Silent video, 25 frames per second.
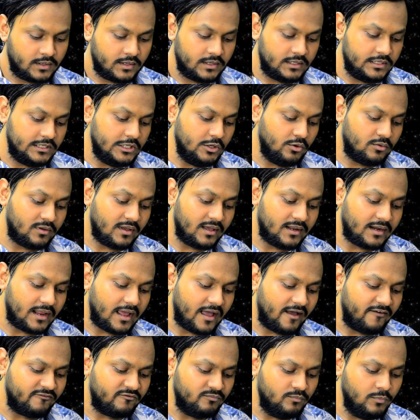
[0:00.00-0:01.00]
you can
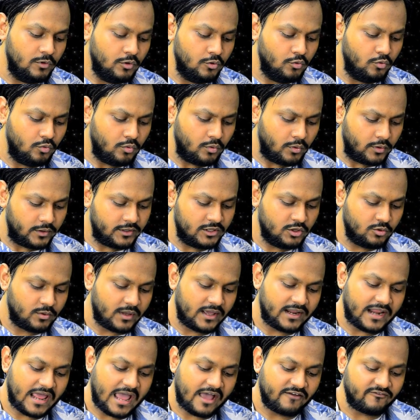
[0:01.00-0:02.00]
have blue, you
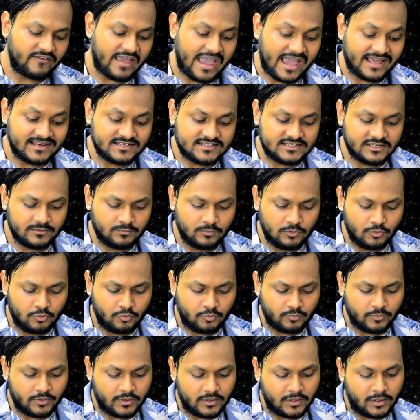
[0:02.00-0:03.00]
can have
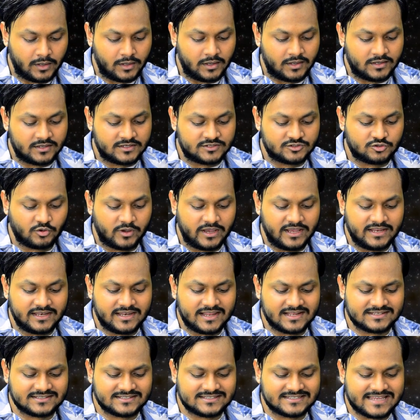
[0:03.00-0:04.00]
anti-blue. So in
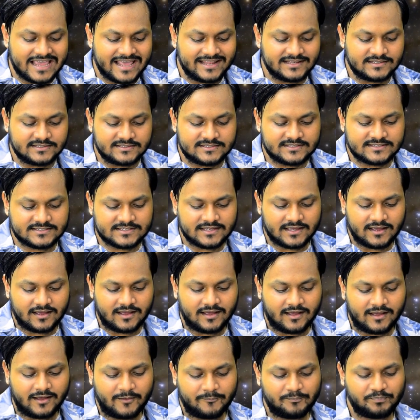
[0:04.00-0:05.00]
that sense,
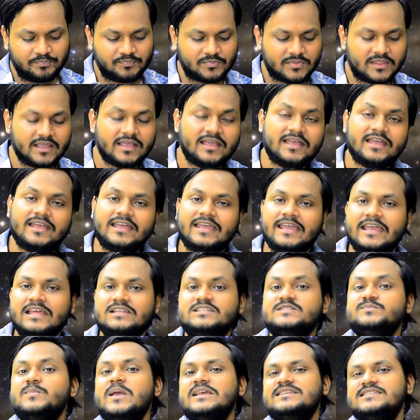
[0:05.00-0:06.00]

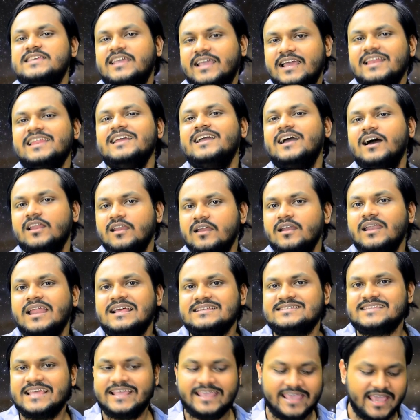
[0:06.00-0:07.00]
it's basically
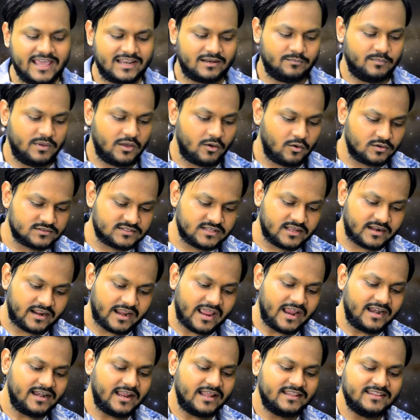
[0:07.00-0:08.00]
colorless again, because the
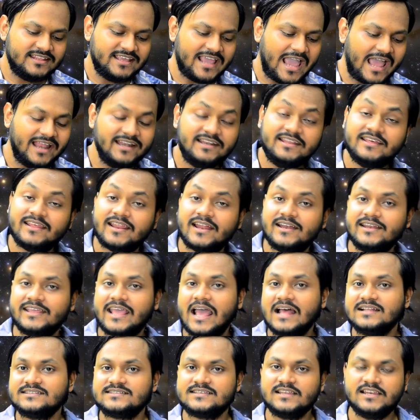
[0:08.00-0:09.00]
red and the anti-red
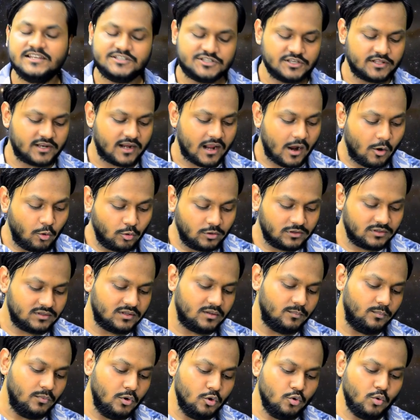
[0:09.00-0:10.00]
cancel each other out,
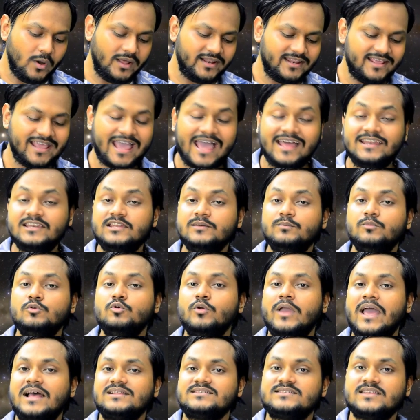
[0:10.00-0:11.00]
the blue and the anti-blue
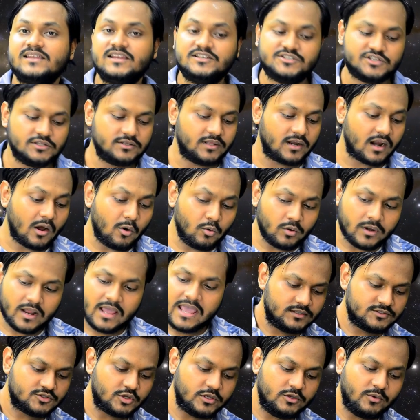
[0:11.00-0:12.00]
cancel each other out.
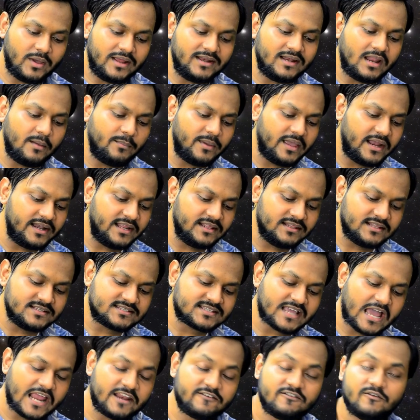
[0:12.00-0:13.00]
So you end up getting this
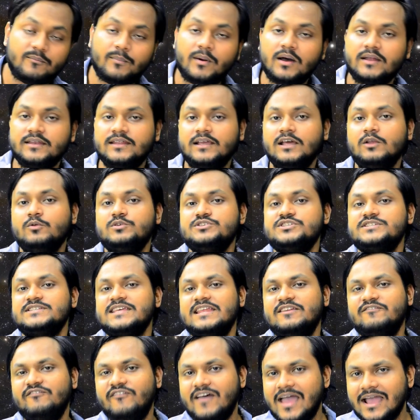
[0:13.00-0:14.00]
kind of a particle, which is
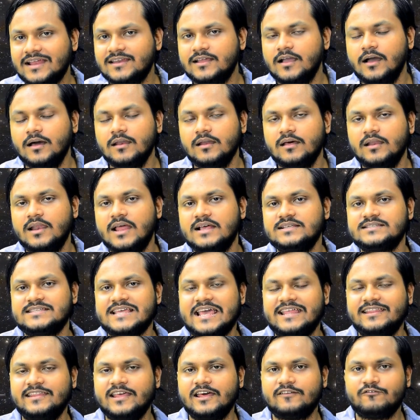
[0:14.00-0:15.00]
in fact colorless,
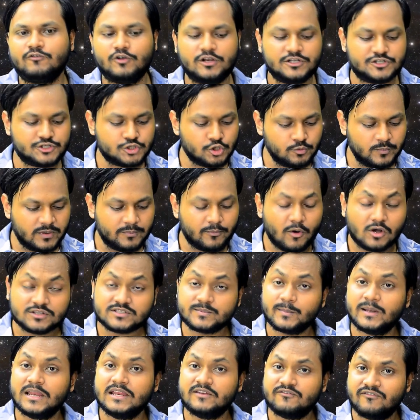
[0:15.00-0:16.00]
and therefore it should be
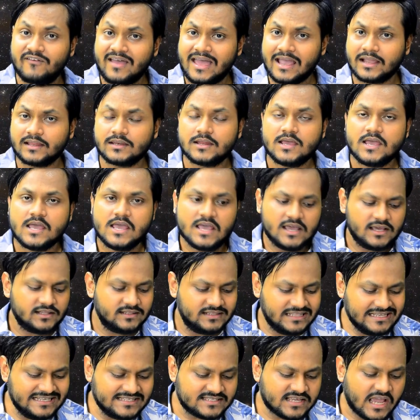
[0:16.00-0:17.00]
possible. In fact,
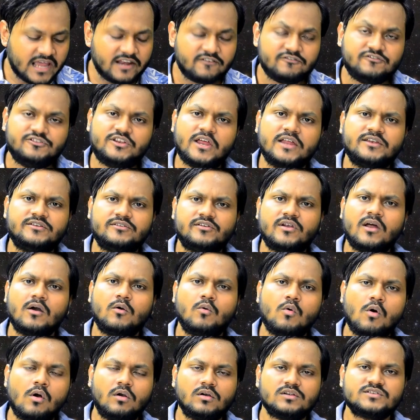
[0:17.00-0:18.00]
these kind of
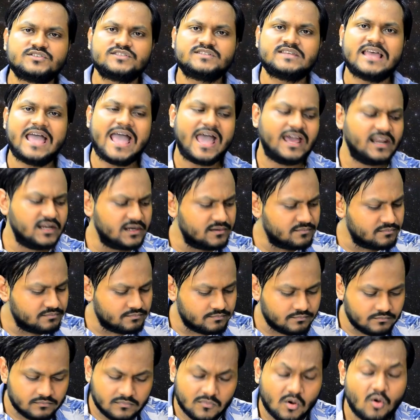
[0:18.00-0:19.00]
tetraquarks
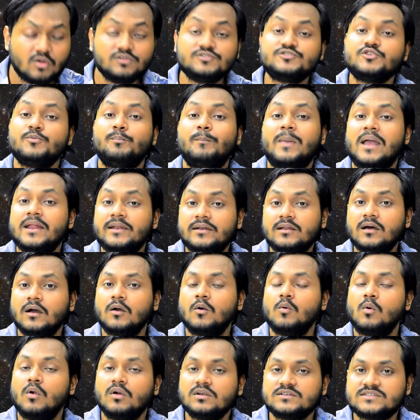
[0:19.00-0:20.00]
and also
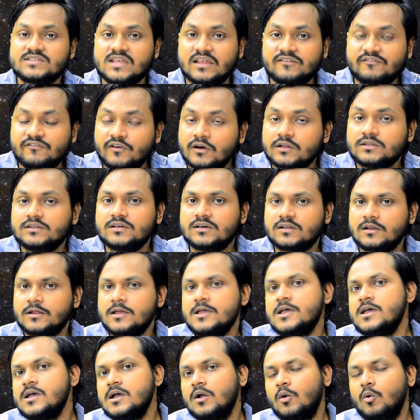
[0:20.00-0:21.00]
pentaquarks and further
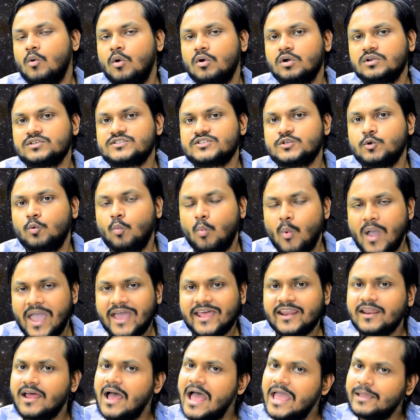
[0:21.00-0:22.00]
quarks
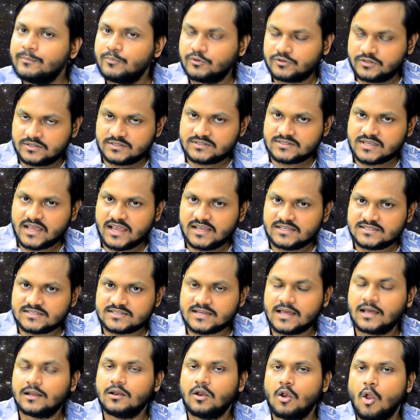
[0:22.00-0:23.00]
were
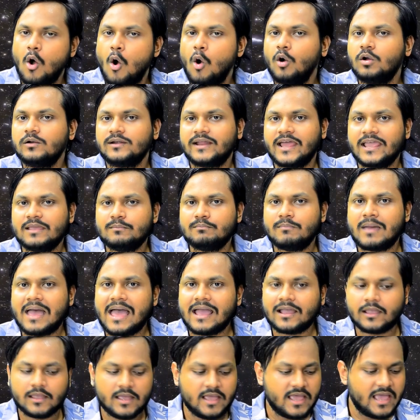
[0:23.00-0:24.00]
hypothesized a long time
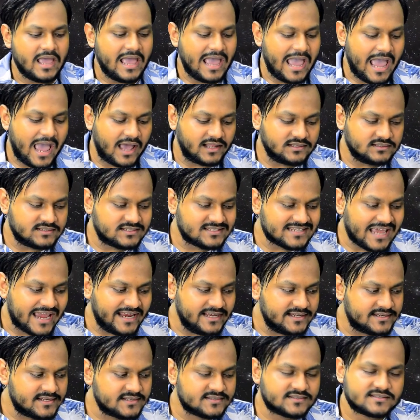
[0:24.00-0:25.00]
back, and
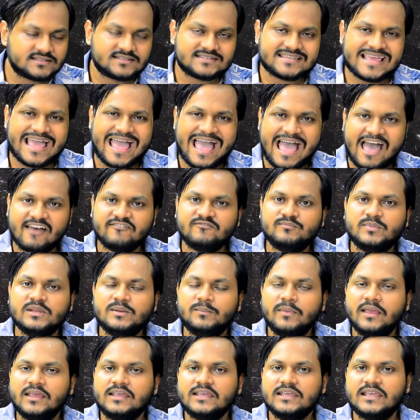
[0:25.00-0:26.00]
scientists have
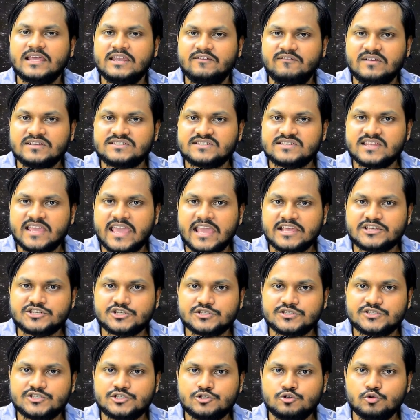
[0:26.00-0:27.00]
been making
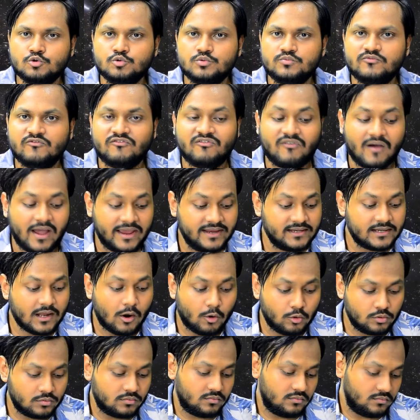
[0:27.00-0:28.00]
investigations to find
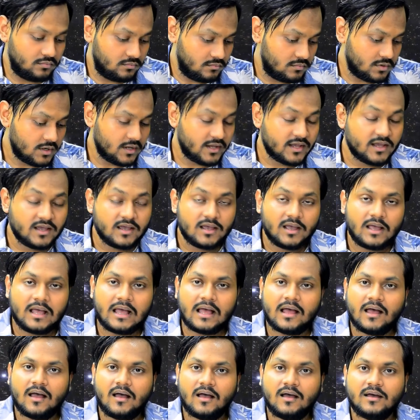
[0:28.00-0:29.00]
out
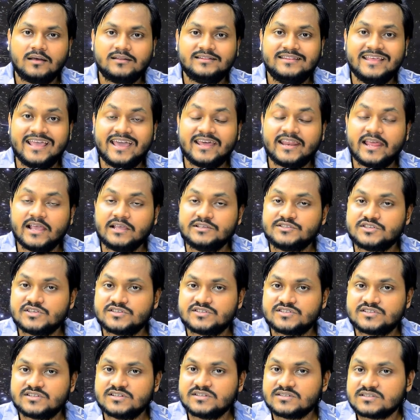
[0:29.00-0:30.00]
their
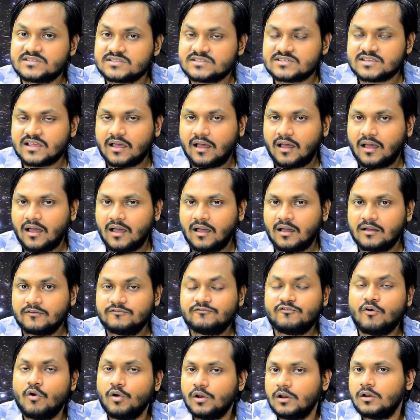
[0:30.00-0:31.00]
existence
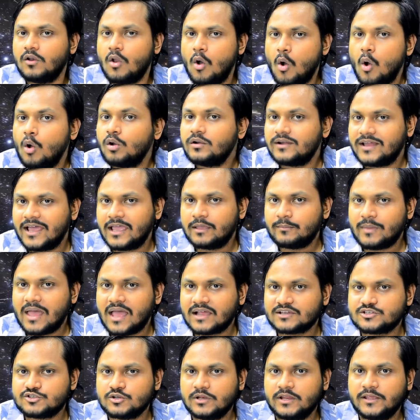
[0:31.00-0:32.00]
for a long time
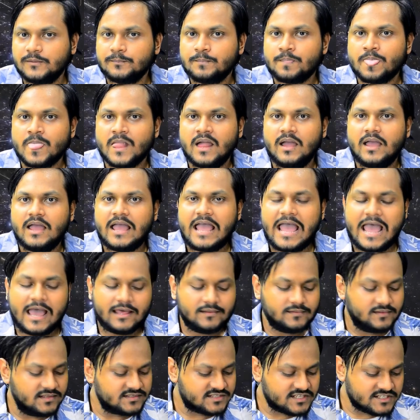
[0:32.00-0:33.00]
actually,
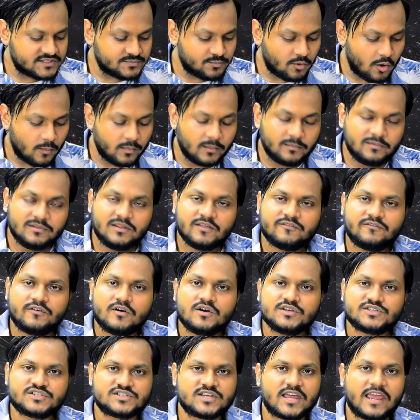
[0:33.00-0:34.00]
and this is probably the
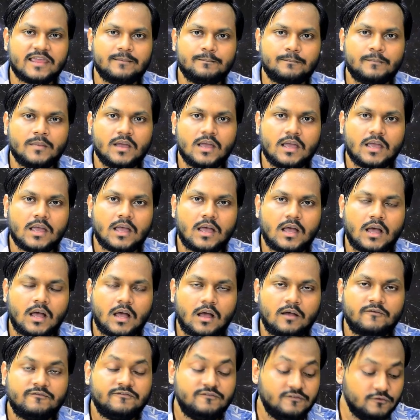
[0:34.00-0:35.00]
first time,
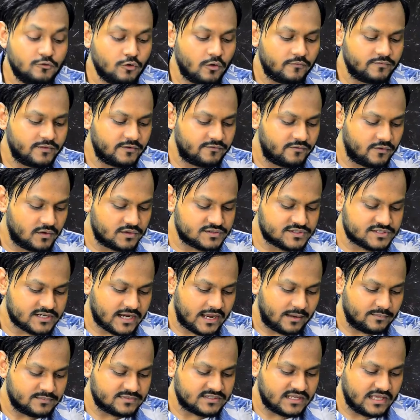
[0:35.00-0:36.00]
few of the first
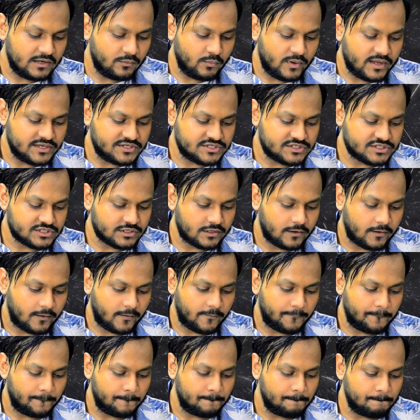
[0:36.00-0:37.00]
times in which
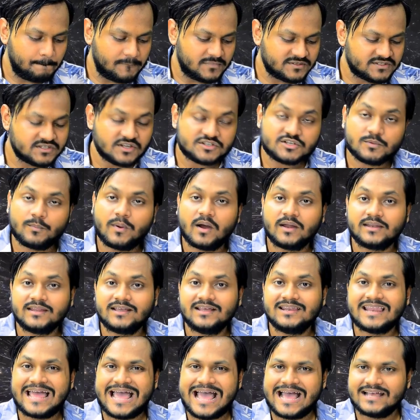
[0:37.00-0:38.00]
such a
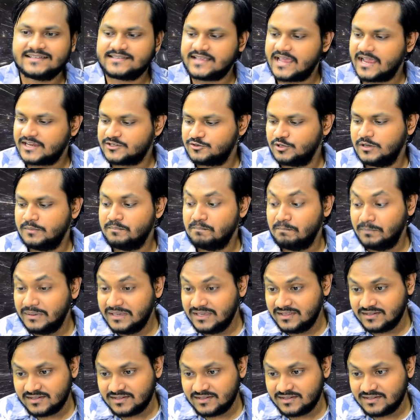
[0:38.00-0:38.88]
particle has actually been